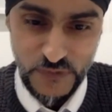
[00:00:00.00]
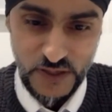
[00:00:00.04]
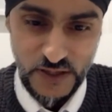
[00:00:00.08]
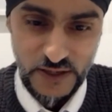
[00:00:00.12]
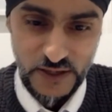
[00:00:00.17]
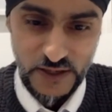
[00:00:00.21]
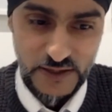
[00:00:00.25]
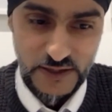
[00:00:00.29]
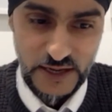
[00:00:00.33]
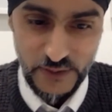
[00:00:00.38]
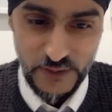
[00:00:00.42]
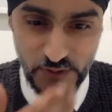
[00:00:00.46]

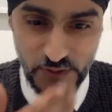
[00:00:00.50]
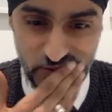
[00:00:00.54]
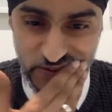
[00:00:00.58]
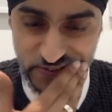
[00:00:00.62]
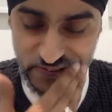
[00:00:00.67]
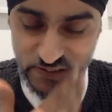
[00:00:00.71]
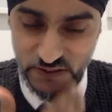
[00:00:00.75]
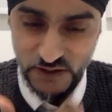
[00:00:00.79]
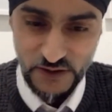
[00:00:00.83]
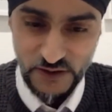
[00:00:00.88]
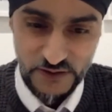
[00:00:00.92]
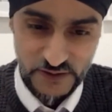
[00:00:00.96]
in our
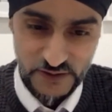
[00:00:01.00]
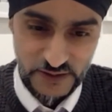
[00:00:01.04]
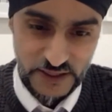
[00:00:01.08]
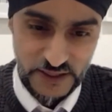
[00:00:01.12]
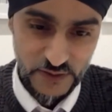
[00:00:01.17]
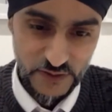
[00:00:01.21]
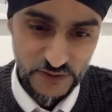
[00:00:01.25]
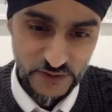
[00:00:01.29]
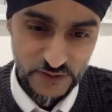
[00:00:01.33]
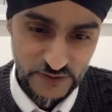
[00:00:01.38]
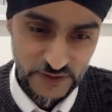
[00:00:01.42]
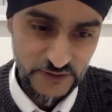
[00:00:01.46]
design, in
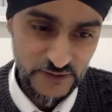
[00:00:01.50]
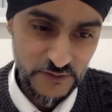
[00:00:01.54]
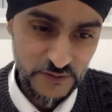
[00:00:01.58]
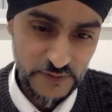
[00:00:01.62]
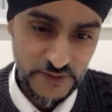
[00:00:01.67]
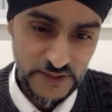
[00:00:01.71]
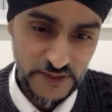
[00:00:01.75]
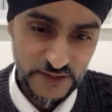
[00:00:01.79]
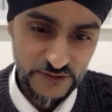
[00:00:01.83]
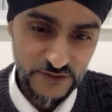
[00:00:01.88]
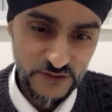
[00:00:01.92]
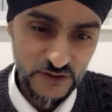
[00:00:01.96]
our system,
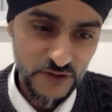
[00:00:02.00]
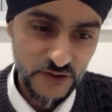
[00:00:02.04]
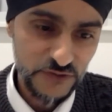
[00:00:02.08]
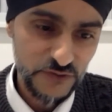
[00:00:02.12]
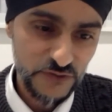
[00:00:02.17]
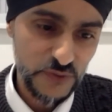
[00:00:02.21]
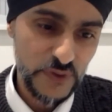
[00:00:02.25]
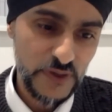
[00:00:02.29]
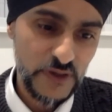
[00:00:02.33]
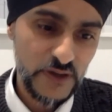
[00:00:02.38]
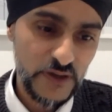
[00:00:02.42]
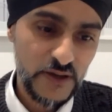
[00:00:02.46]
in our
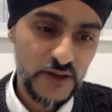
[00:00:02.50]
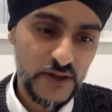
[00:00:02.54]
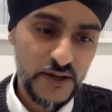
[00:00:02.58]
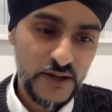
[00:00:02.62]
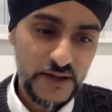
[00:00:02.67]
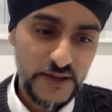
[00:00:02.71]
software,